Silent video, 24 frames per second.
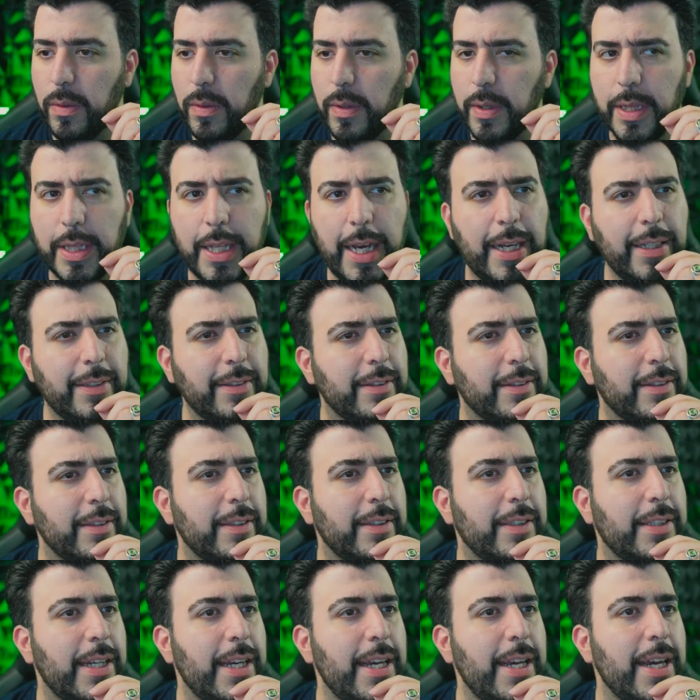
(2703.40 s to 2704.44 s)
that's
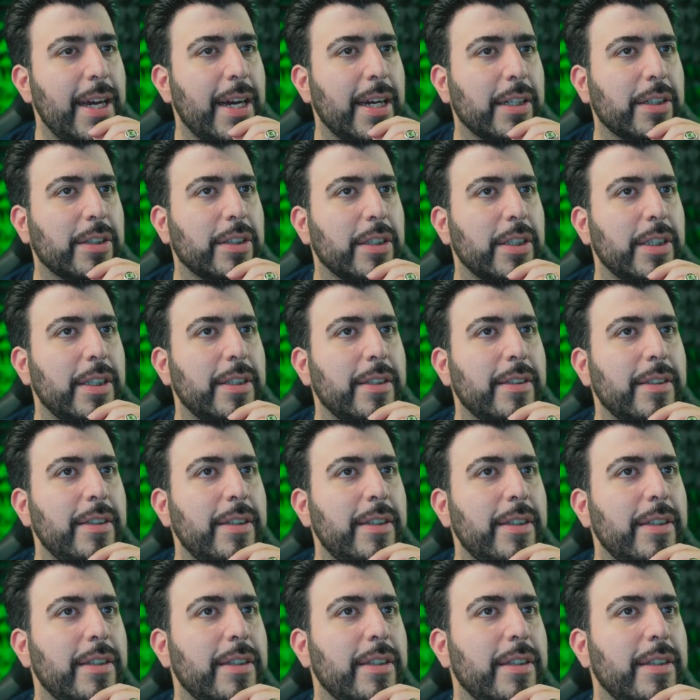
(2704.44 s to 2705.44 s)
today actually, isn't it?